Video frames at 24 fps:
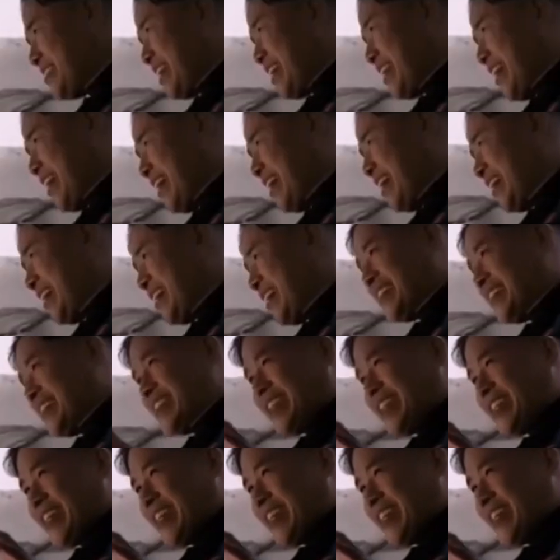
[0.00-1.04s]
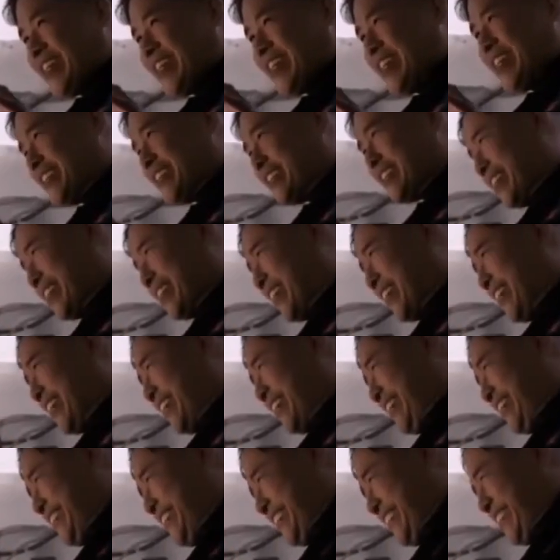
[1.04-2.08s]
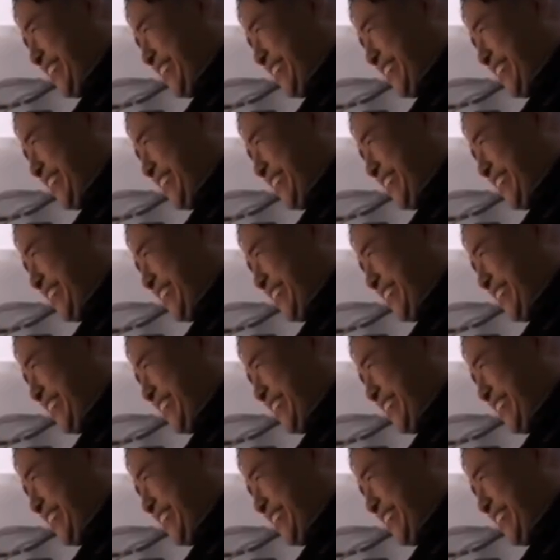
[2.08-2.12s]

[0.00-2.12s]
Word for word: so. Russia and the other former